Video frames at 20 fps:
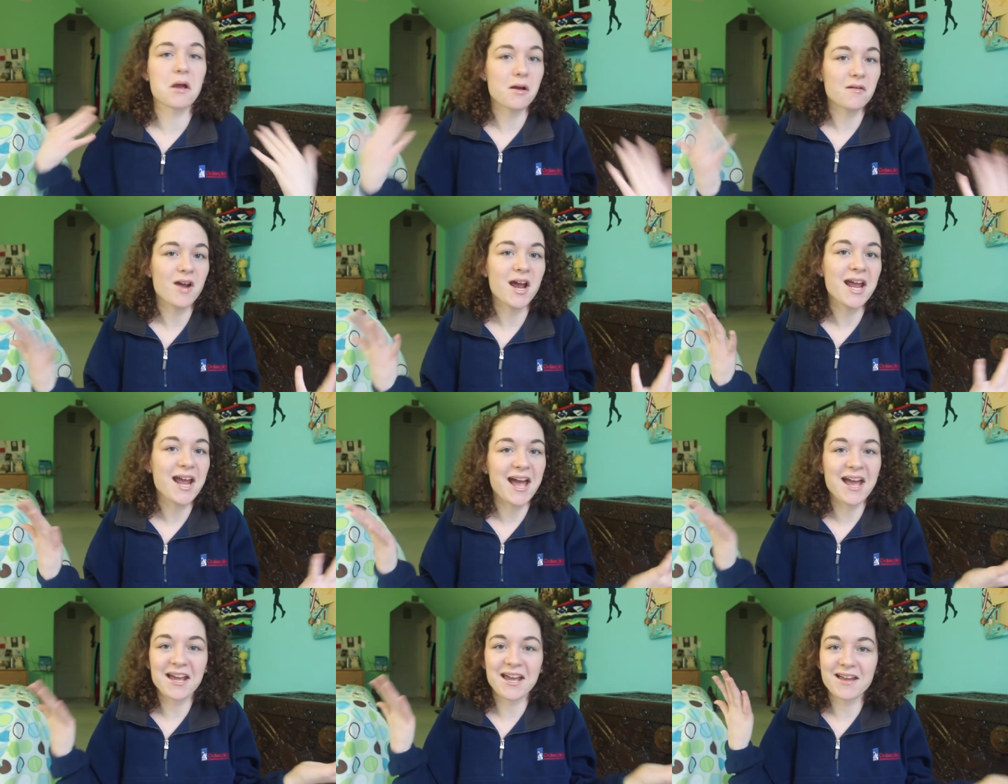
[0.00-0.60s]
all
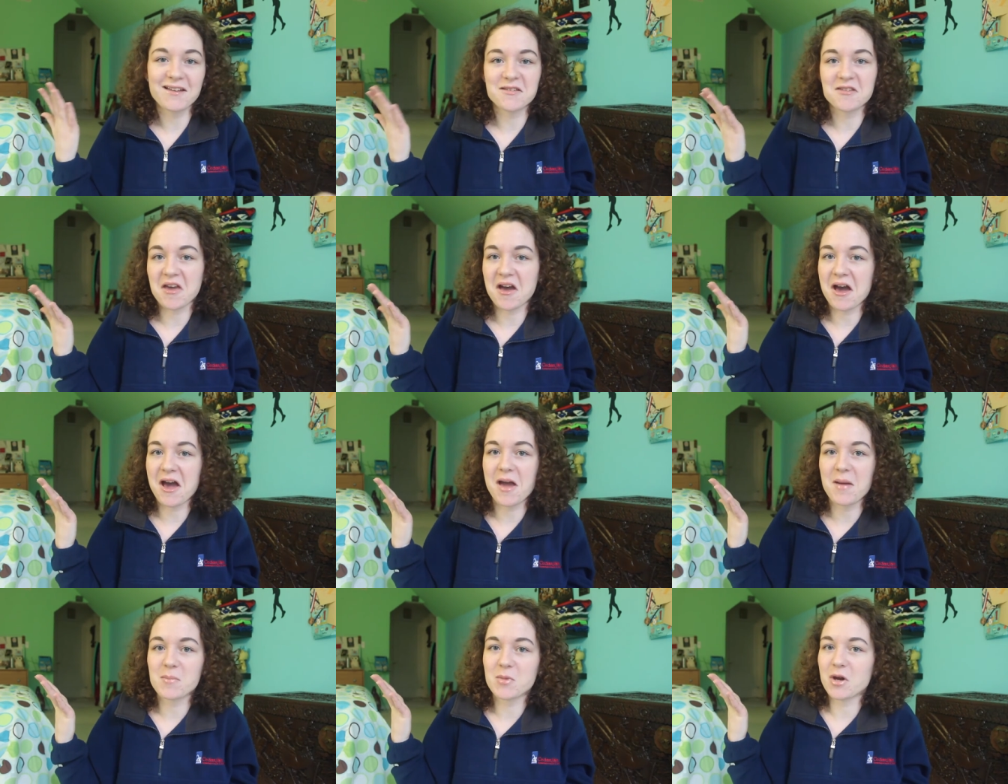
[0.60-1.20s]
right, I guess
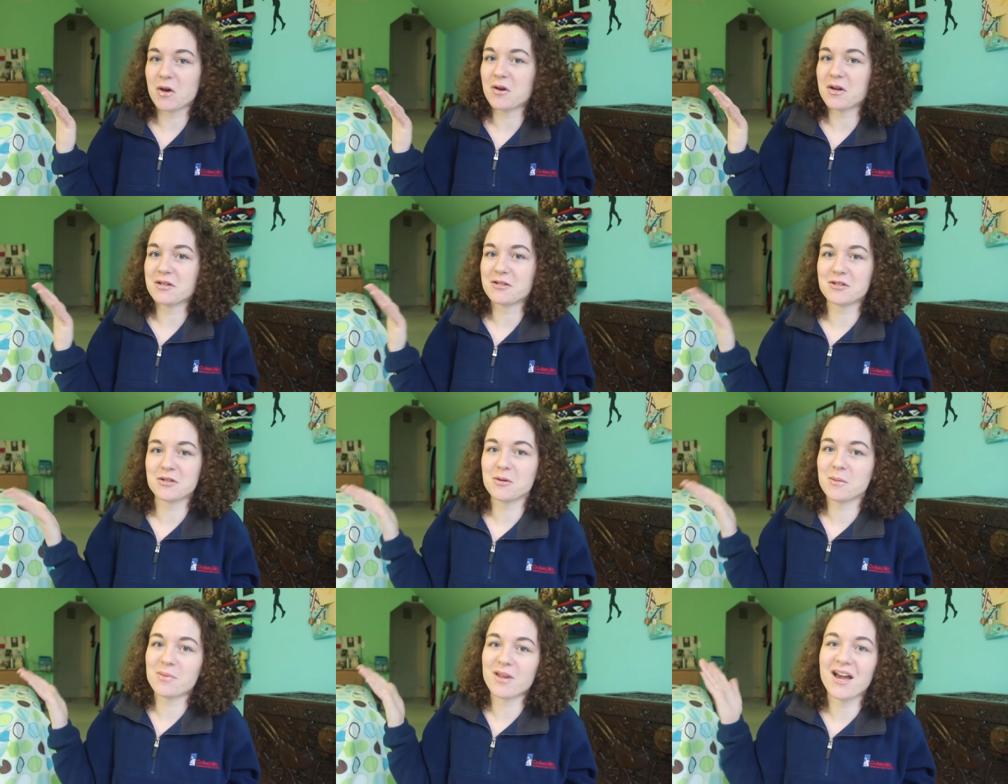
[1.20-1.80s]
I'm going
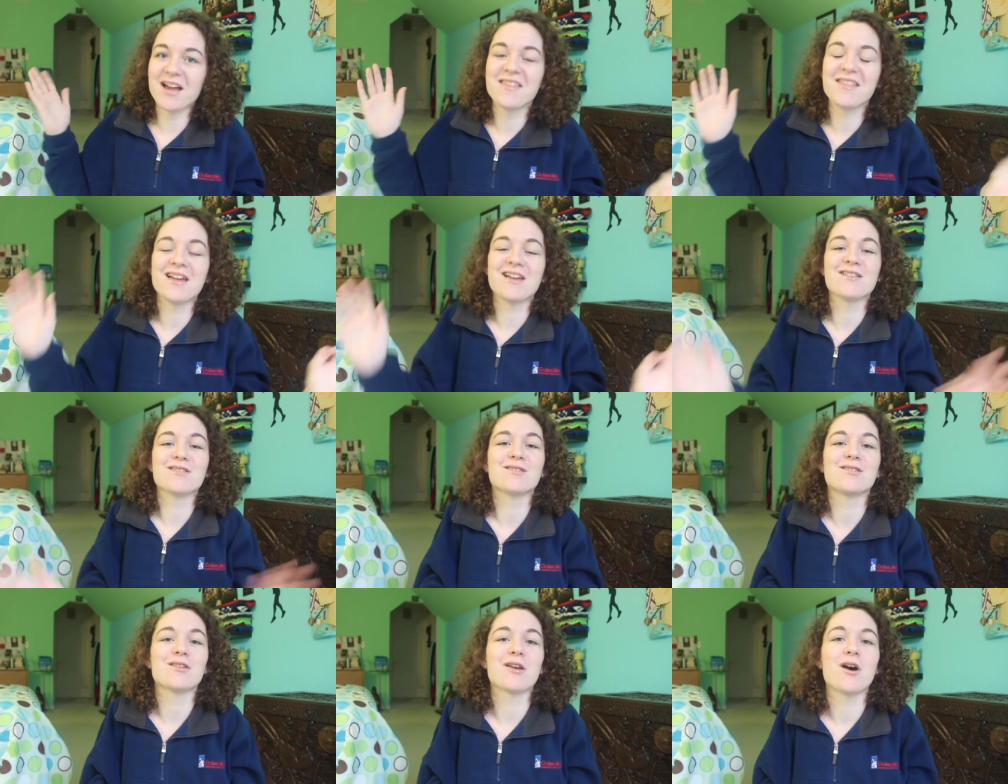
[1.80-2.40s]
to apply
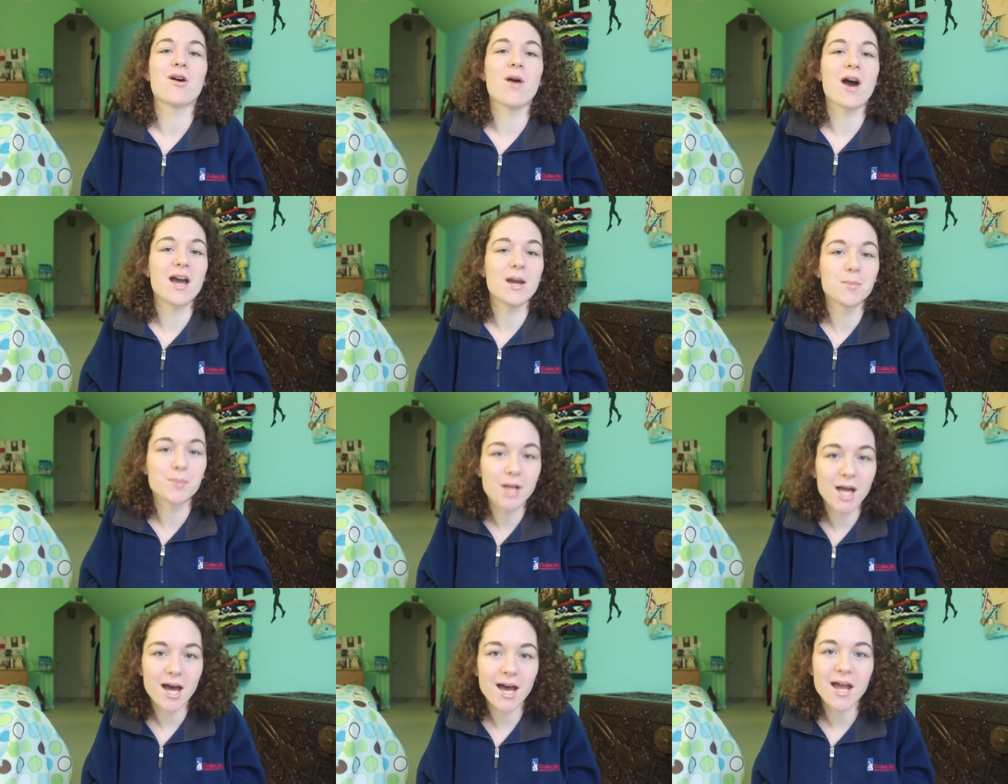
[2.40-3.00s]
then. So I
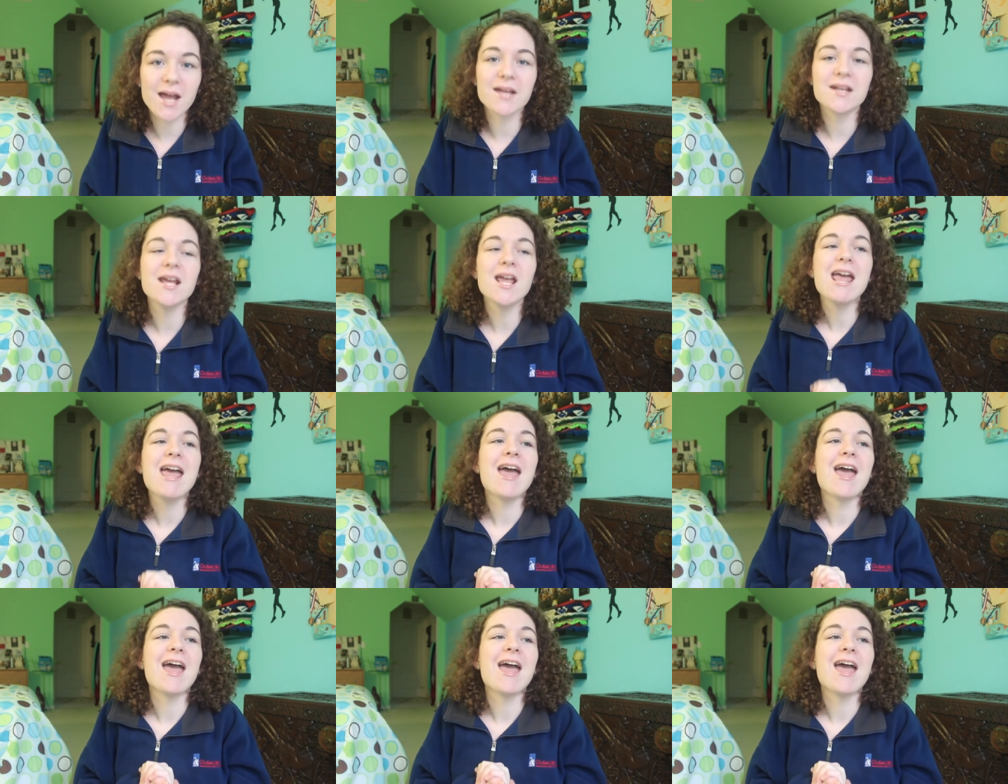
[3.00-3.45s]
applied